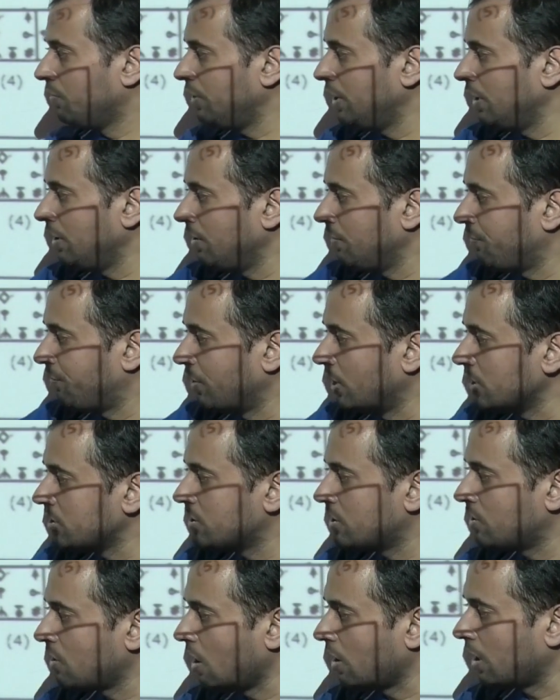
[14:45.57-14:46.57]
we
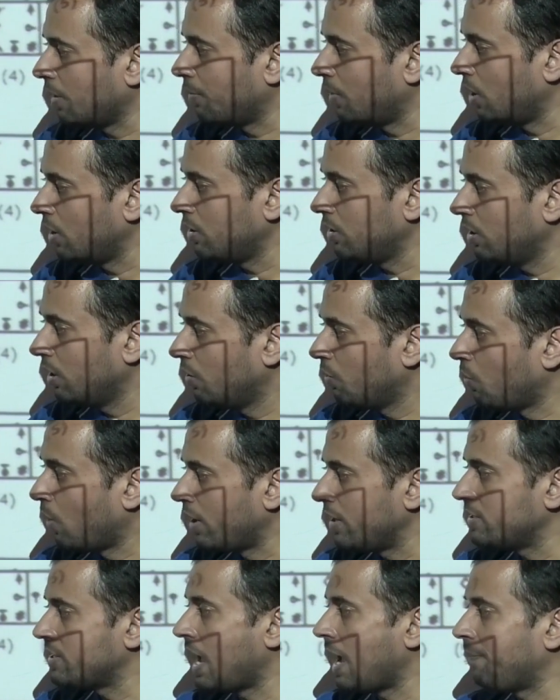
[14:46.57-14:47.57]
first talk about
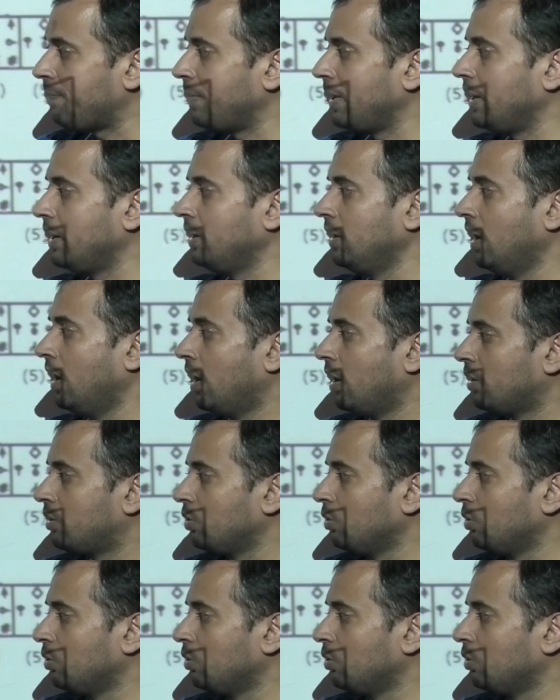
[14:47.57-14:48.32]
what is happening